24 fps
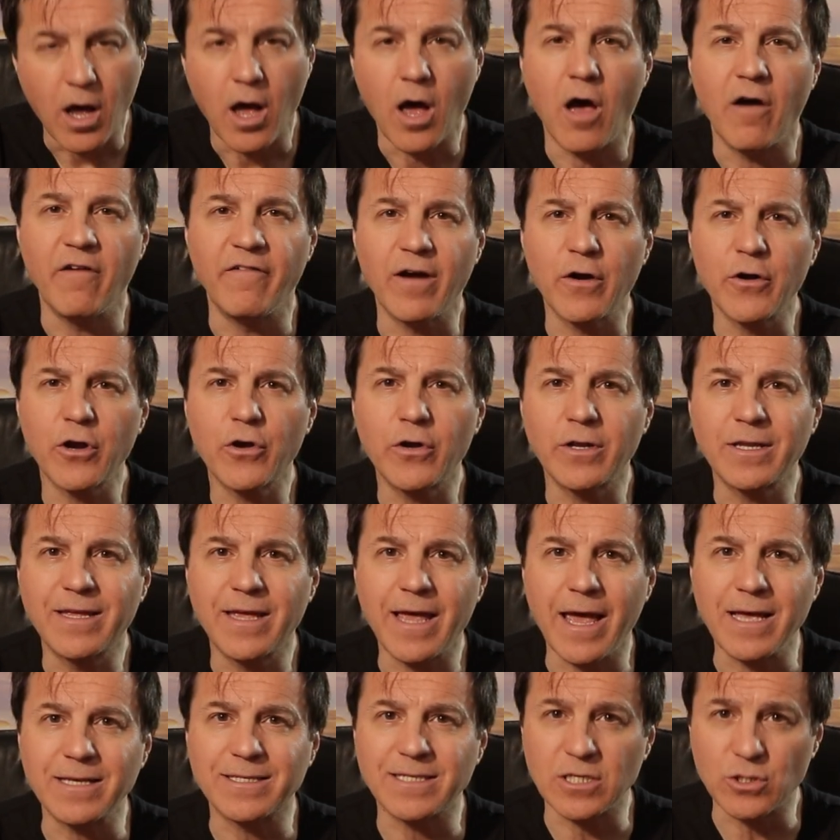a very good
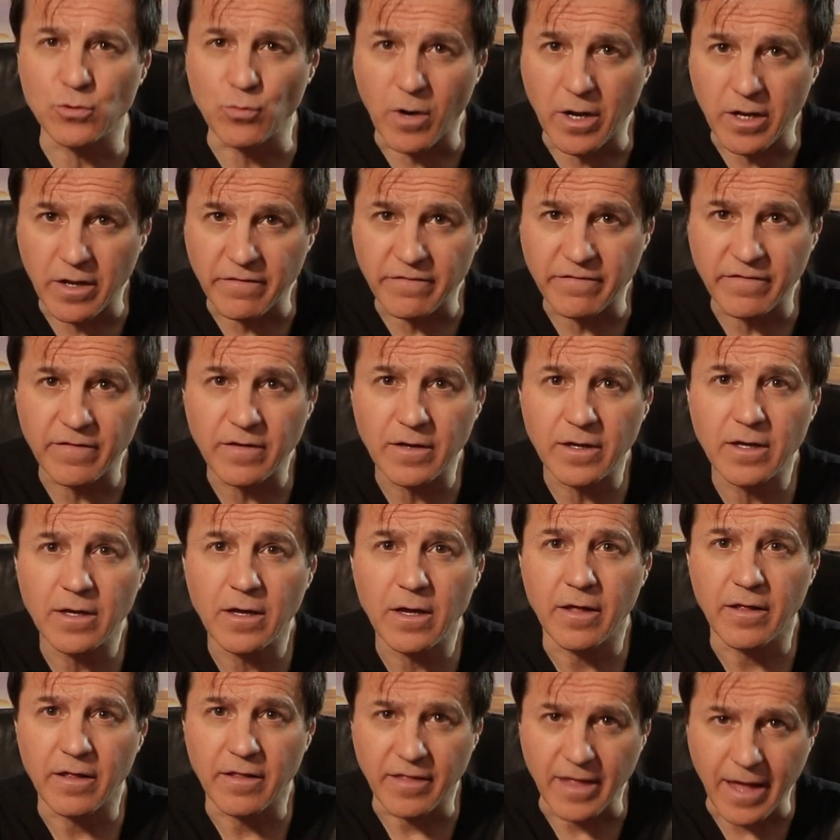case is one of
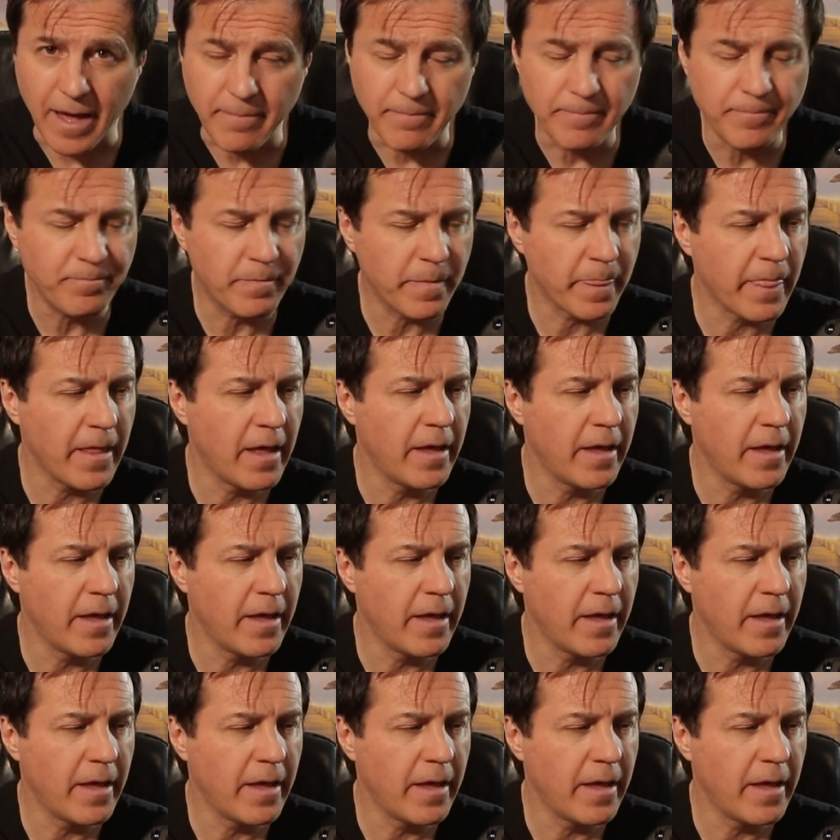them.